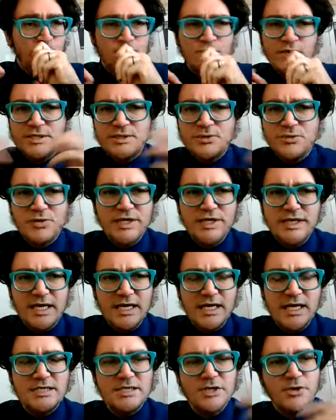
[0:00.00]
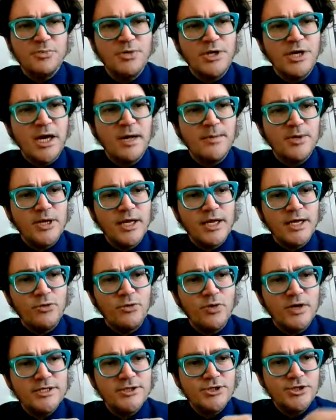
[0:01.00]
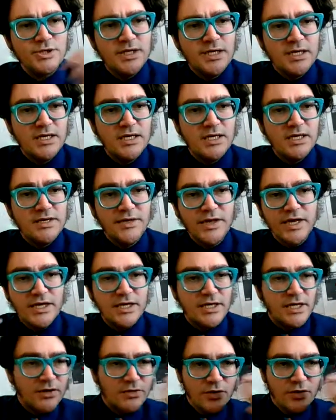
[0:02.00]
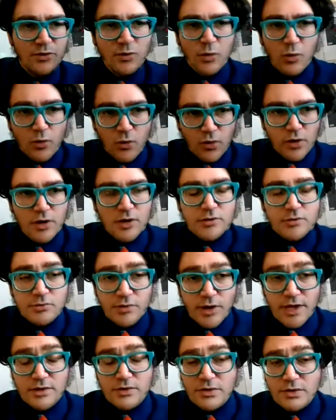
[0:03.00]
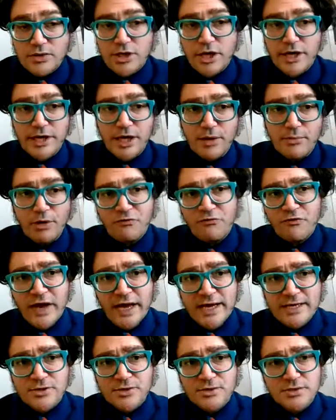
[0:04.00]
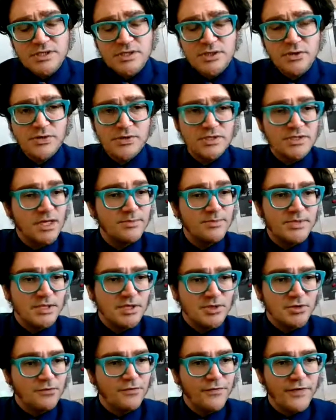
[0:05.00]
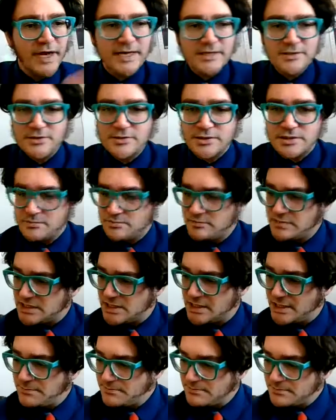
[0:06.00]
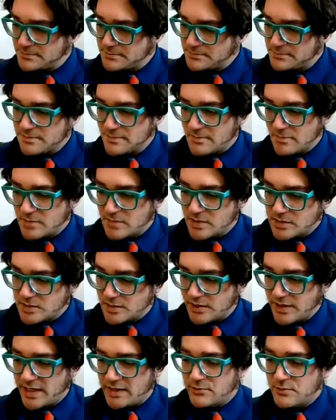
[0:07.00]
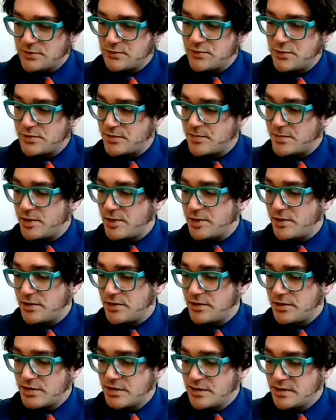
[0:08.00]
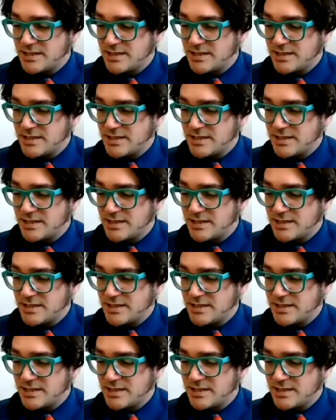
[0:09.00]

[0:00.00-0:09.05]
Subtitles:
but it's really not a terribly complicated question. They can either or, right? They're talking about factors, so they're substitute factors. See? So that one won't appear.